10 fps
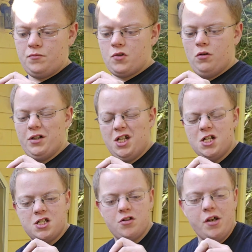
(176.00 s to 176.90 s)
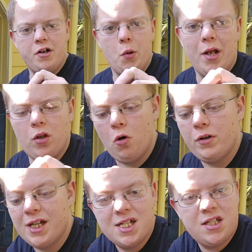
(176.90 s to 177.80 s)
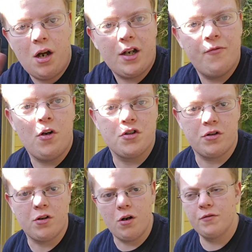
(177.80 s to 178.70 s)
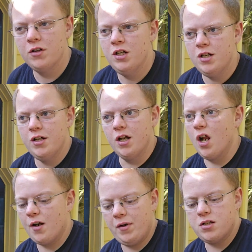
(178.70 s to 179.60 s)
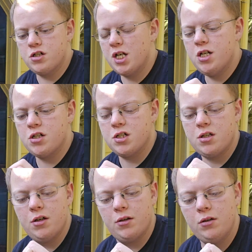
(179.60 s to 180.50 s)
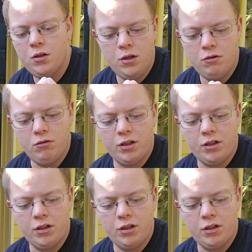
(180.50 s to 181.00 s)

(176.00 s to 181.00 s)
Like, you get slightly wet, the whole thing gets soggy, falls right off. And I've had to change this thing like